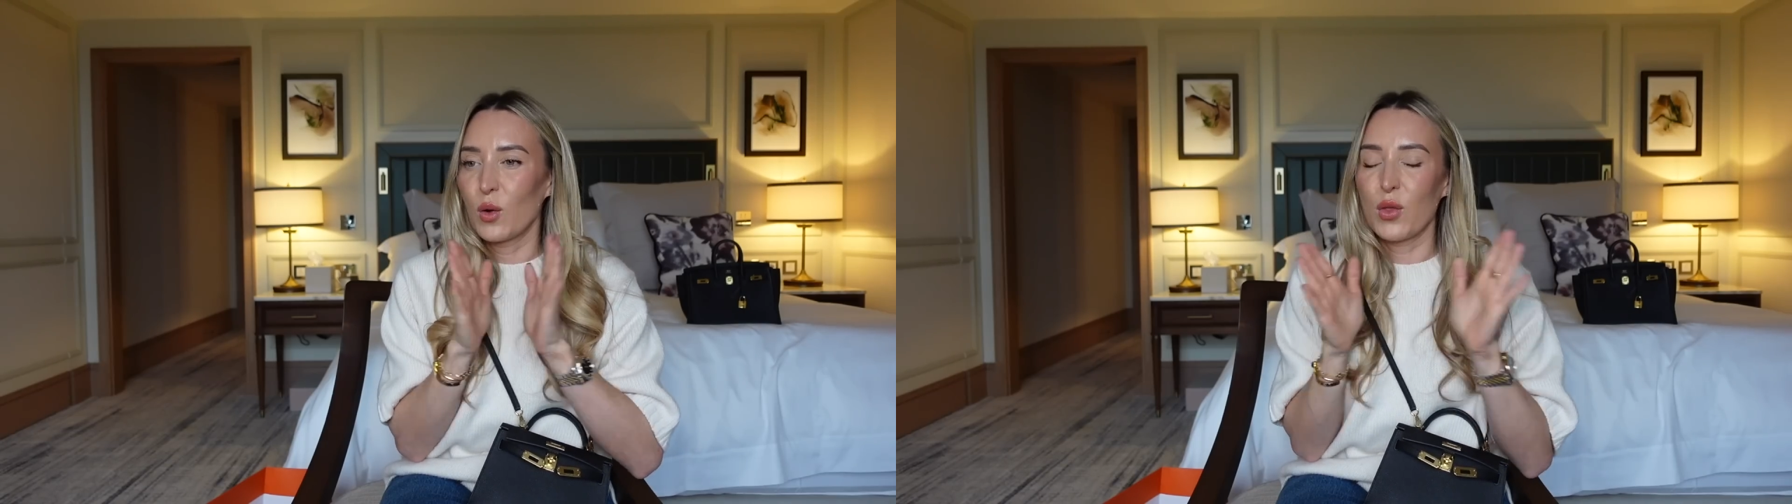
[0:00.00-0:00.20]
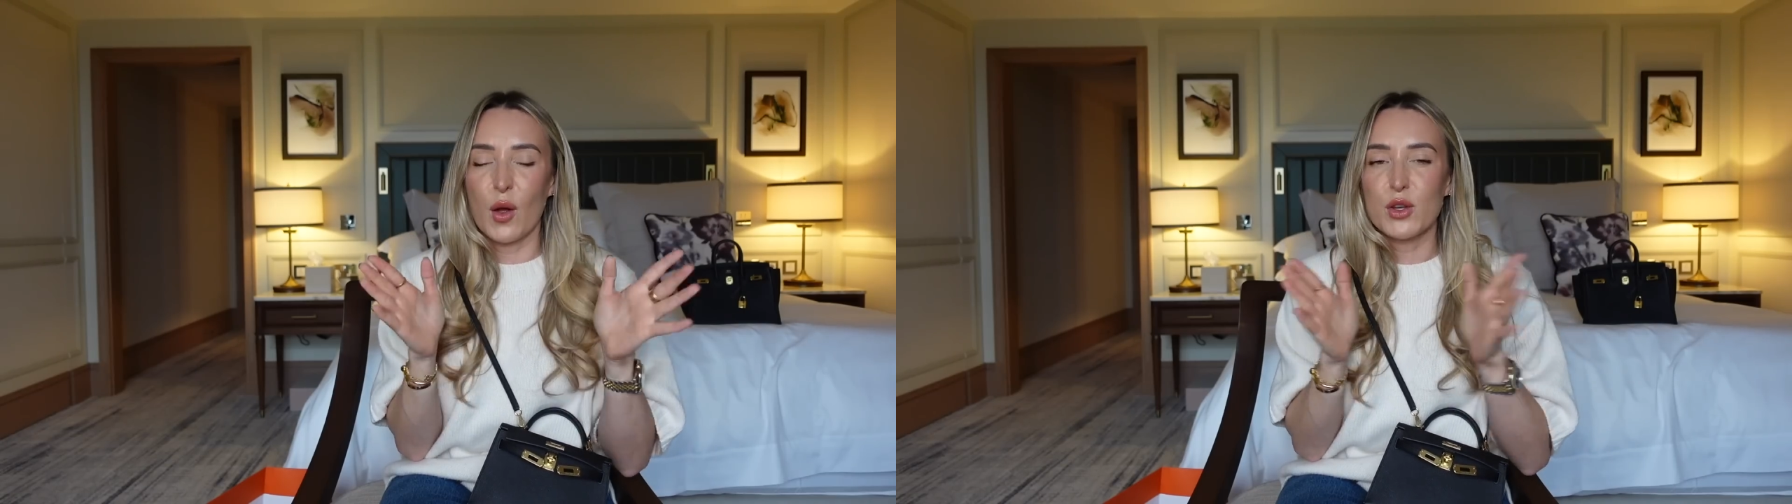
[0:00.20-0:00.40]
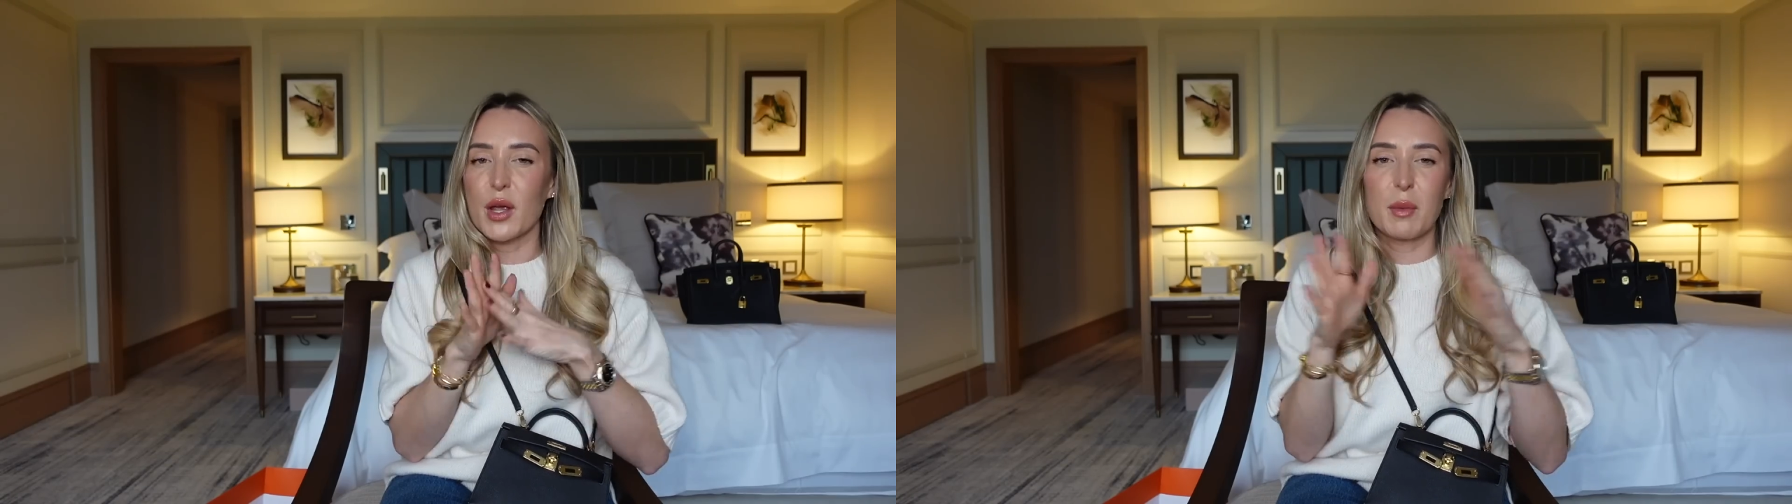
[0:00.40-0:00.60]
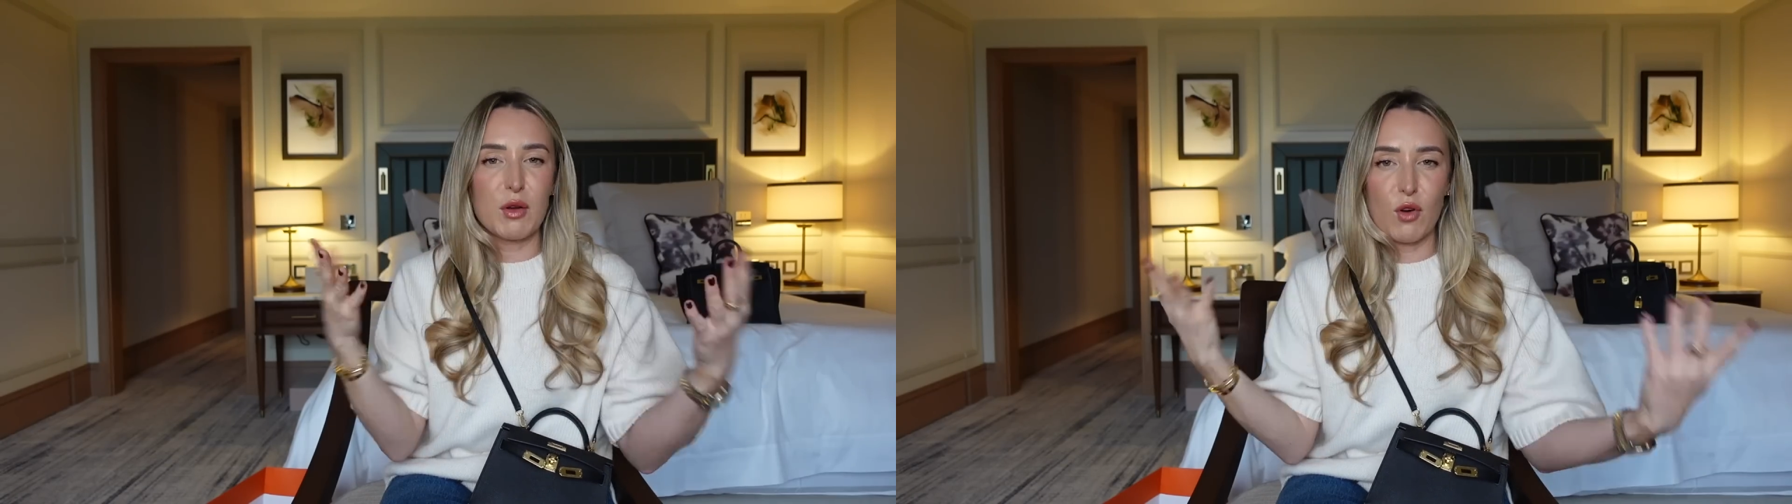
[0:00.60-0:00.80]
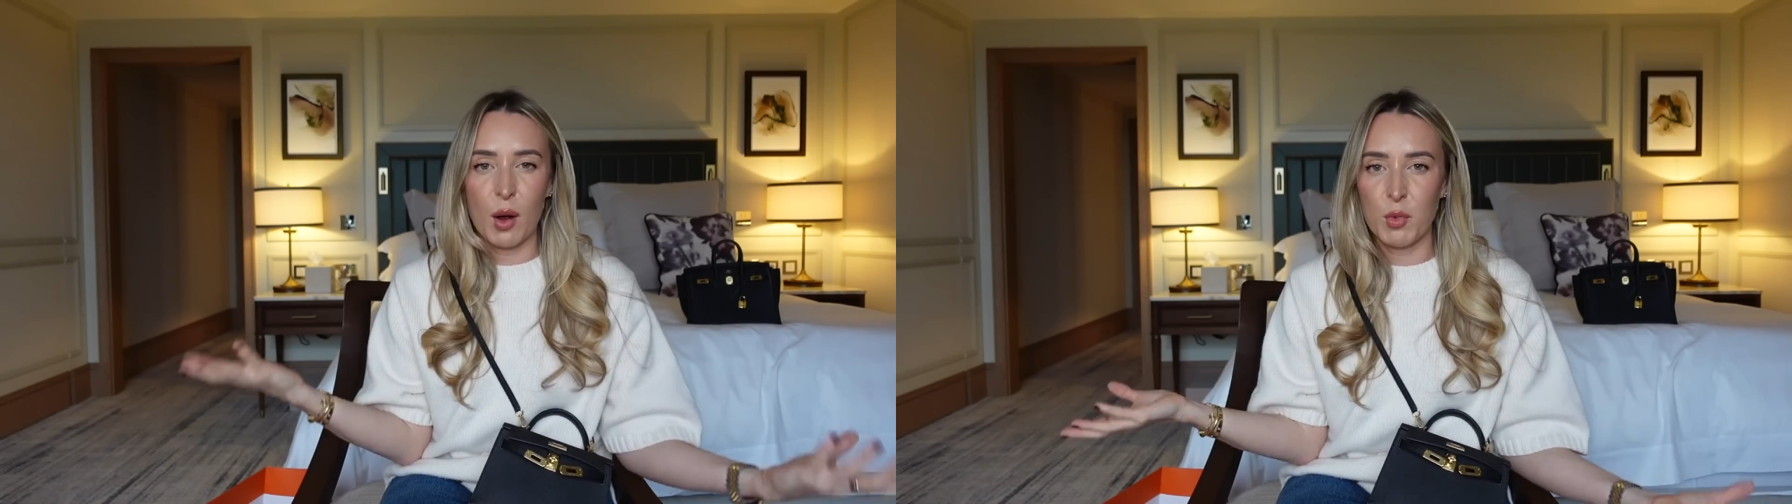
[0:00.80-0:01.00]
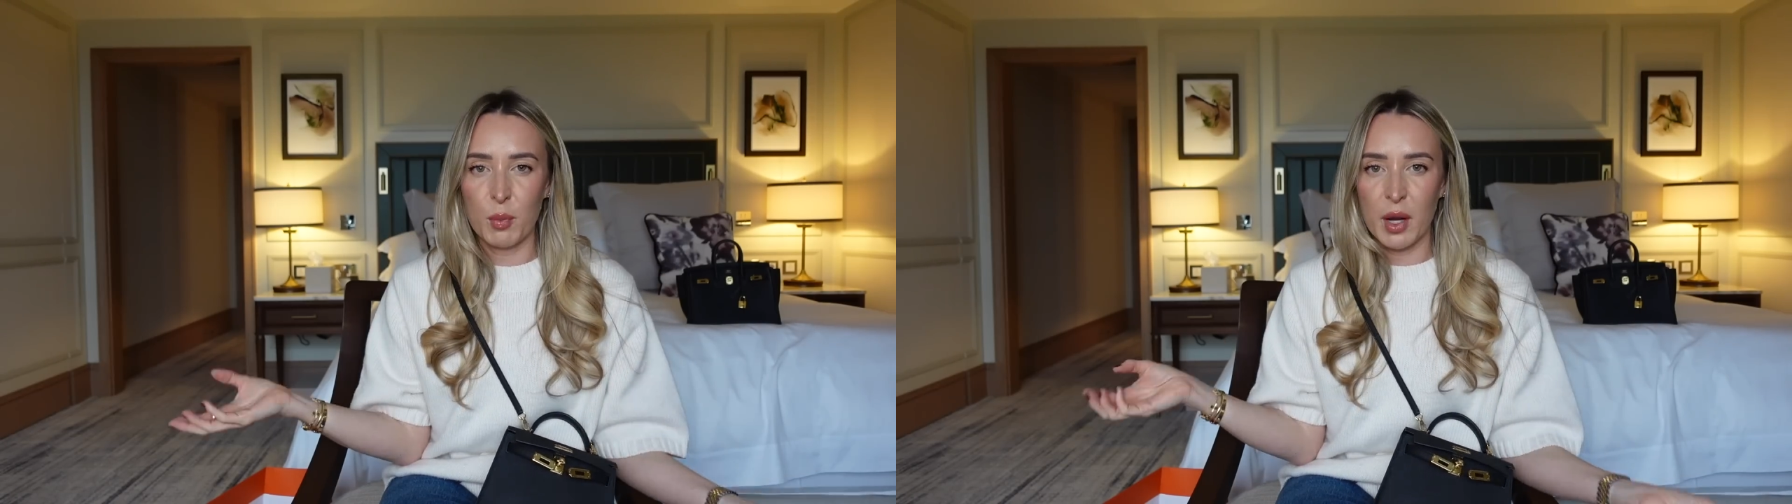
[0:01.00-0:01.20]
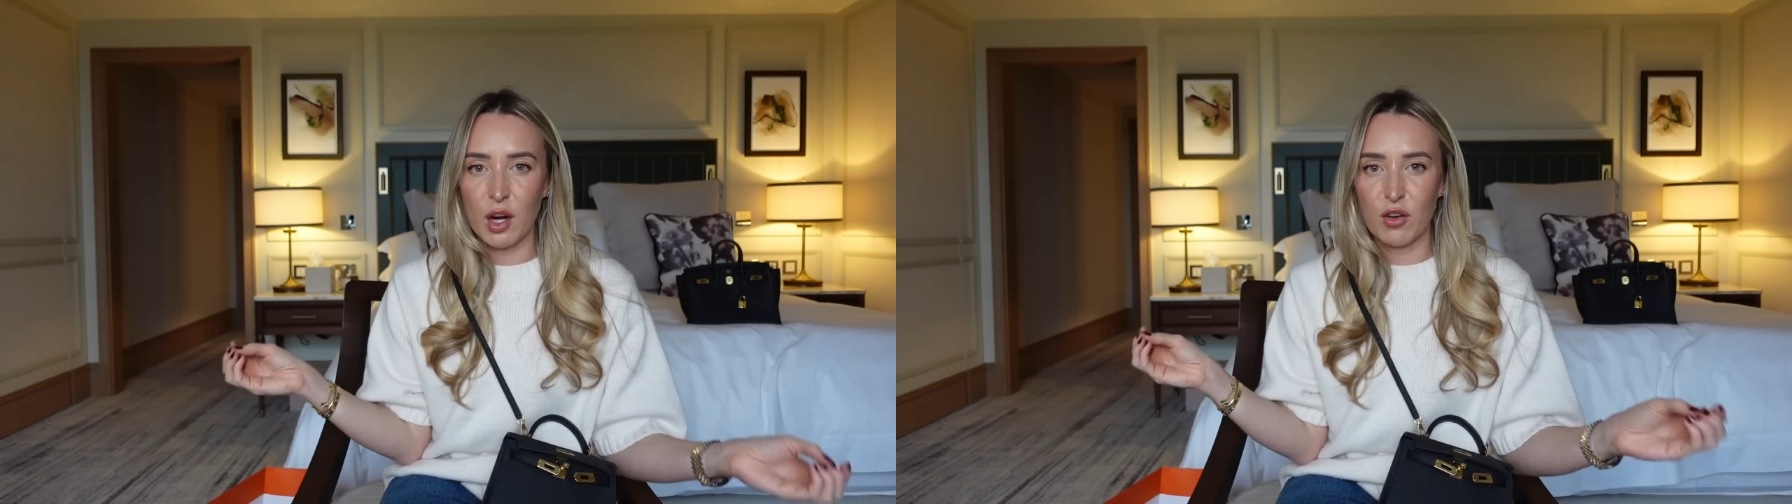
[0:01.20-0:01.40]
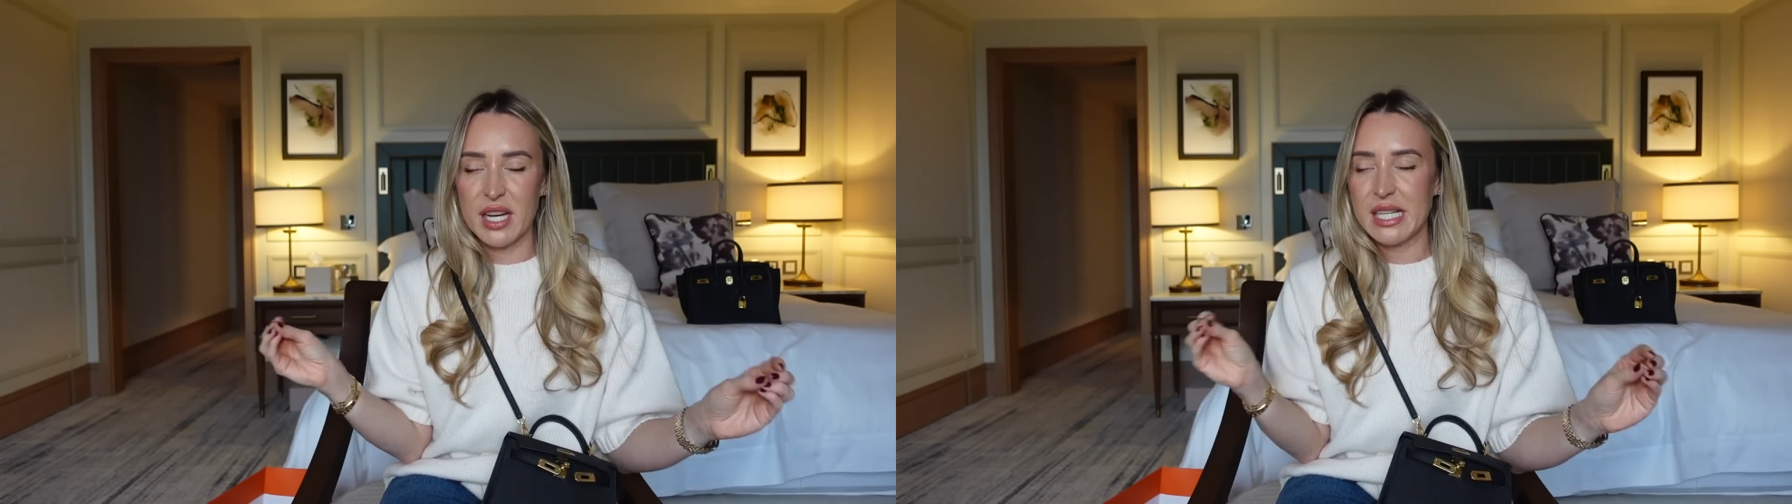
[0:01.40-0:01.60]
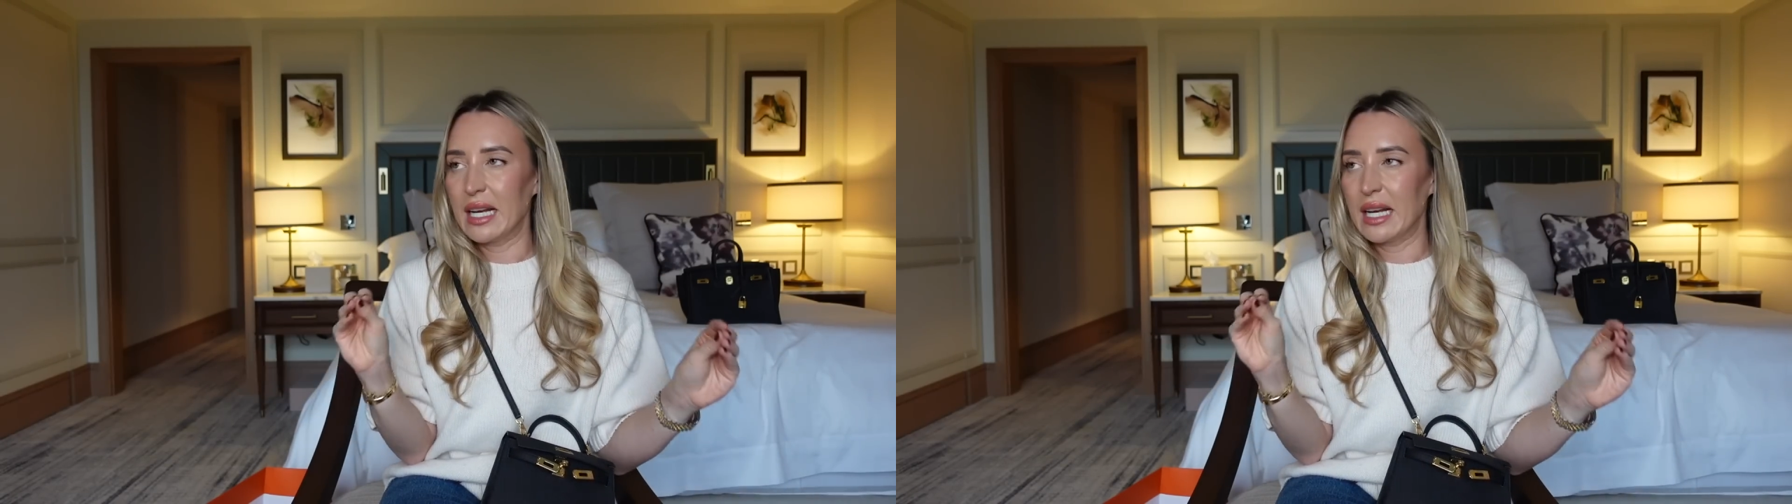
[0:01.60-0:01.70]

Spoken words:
Although don't get me wrong, I'm not being greedy,